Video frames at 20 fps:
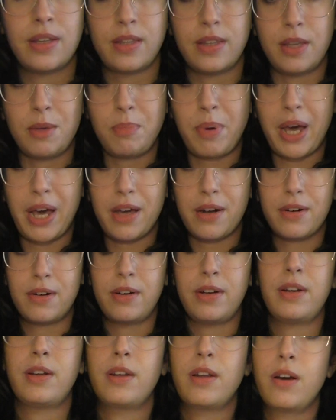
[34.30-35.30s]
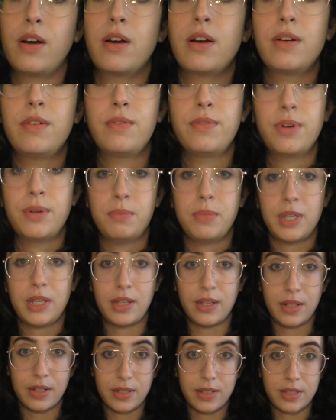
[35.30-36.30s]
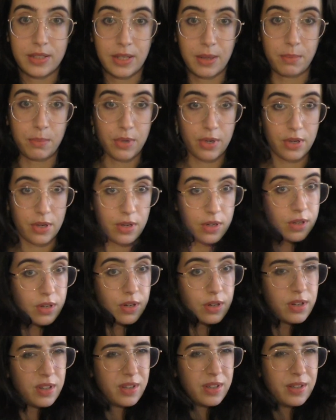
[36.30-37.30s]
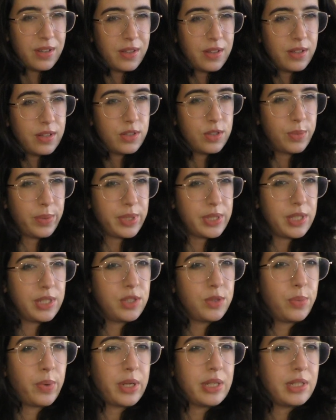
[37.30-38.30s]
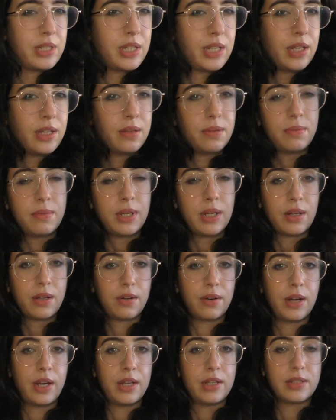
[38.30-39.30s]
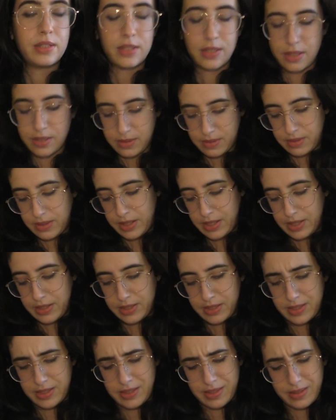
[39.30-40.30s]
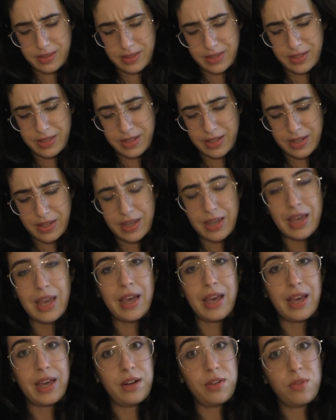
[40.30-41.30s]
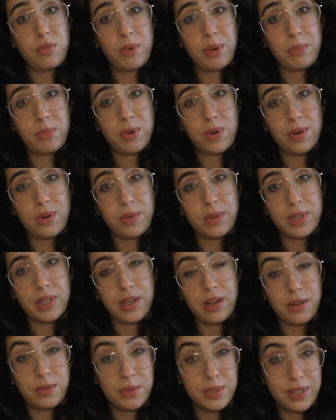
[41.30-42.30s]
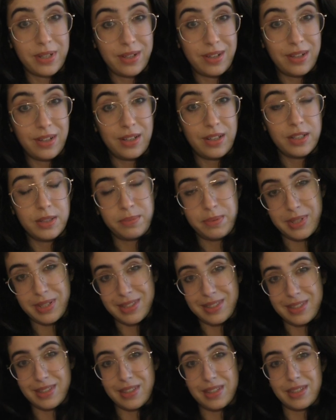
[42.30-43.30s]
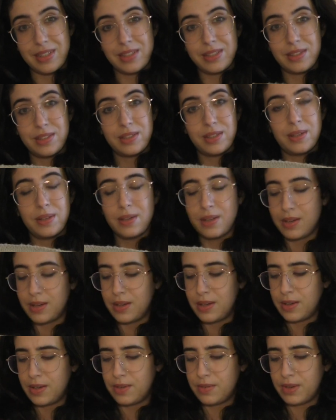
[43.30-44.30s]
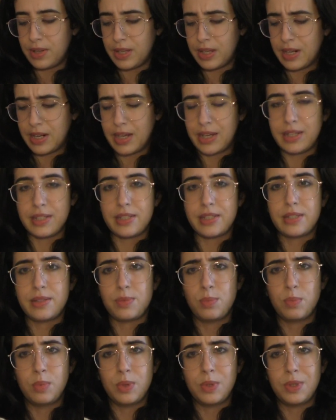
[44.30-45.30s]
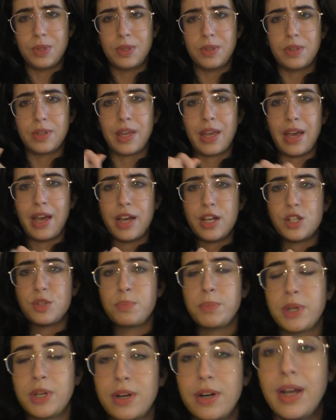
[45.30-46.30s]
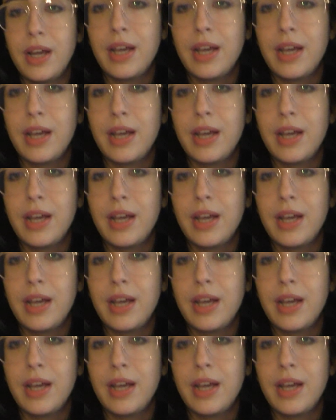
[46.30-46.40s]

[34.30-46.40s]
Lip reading: the pattern and yarn from the December 2020 knit crate. I don't remember what the yarn was called, but it's this really nice wool, cashmere,